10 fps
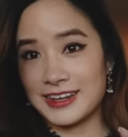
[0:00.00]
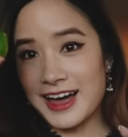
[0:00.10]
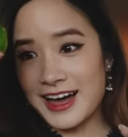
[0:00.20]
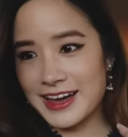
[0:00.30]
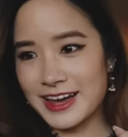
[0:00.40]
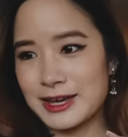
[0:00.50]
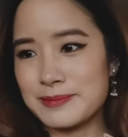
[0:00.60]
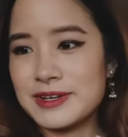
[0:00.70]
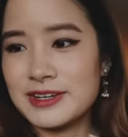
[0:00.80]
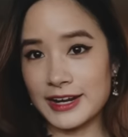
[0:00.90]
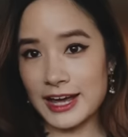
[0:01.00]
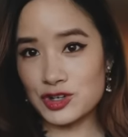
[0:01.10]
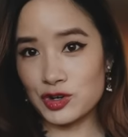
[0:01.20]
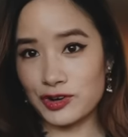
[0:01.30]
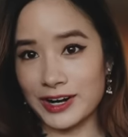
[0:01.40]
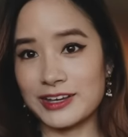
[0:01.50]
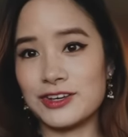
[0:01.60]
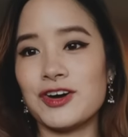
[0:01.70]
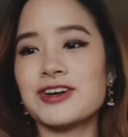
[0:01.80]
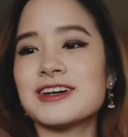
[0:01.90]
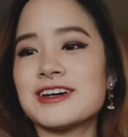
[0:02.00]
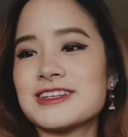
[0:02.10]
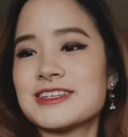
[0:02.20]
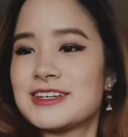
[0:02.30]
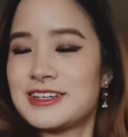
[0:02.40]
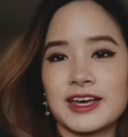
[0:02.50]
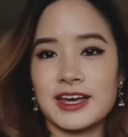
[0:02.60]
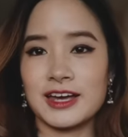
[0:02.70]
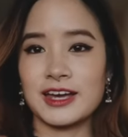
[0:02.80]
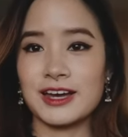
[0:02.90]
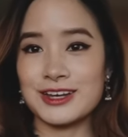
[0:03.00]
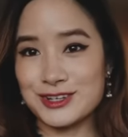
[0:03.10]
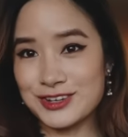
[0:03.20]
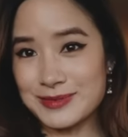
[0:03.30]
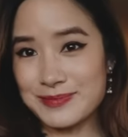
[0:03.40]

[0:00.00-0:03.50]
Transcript: lime, natural Greek yogurt, 2